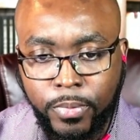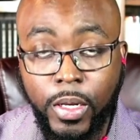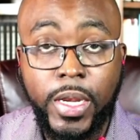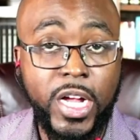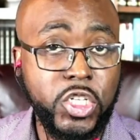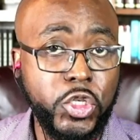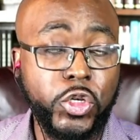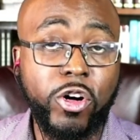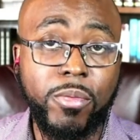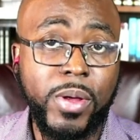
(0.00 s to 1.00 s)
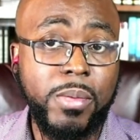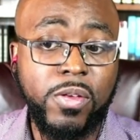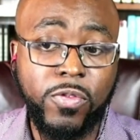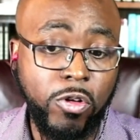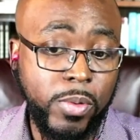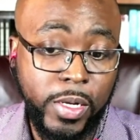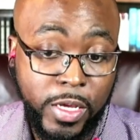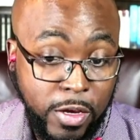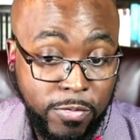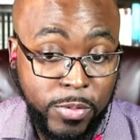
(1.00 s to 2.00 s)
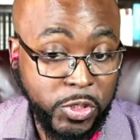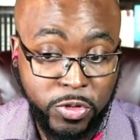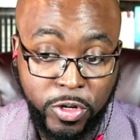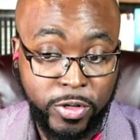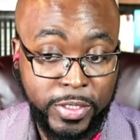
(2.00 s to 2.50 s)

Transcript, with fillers: not sure, maybe if you don't believe Mr.